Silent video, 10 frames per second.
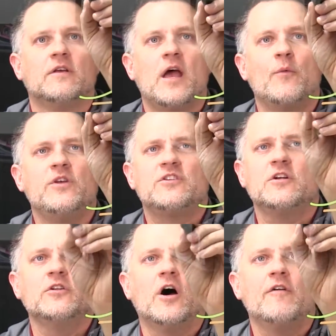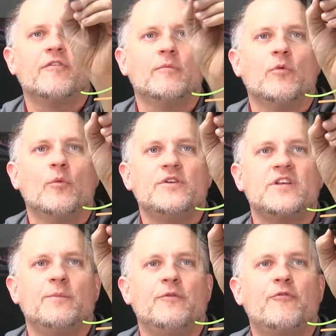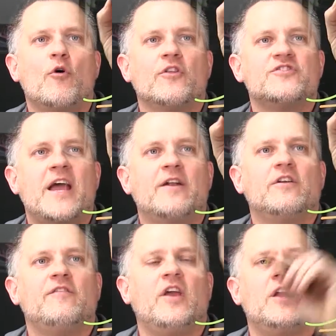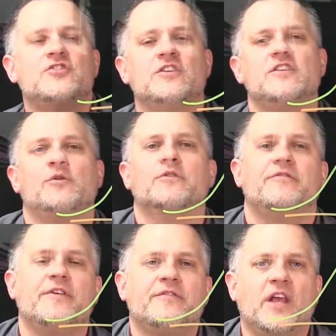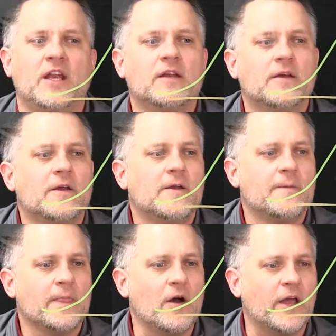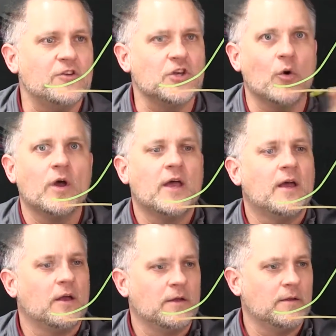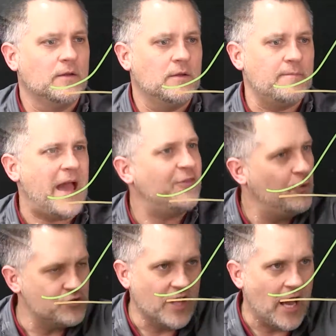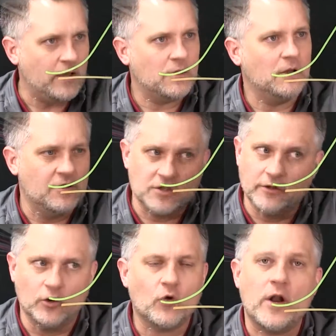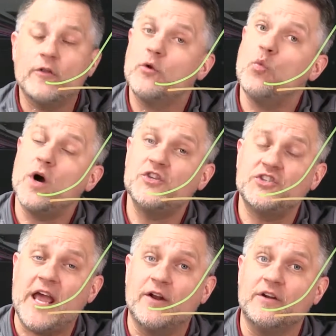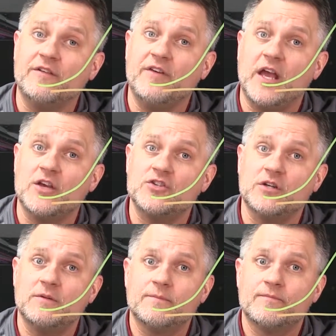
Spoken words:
And we still know from what we said before, the standard deviation is equal to 15. Okay, so Matthew's is a little greater than 1 standard deviation.